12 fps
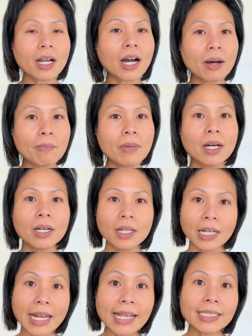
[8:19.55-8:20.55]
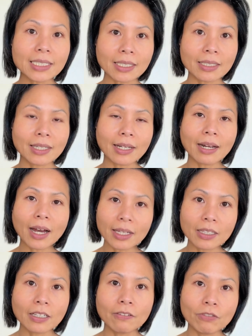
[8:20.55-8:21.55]
come later than
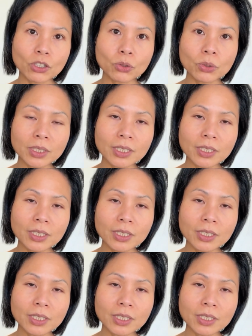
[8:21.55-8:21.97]
other visual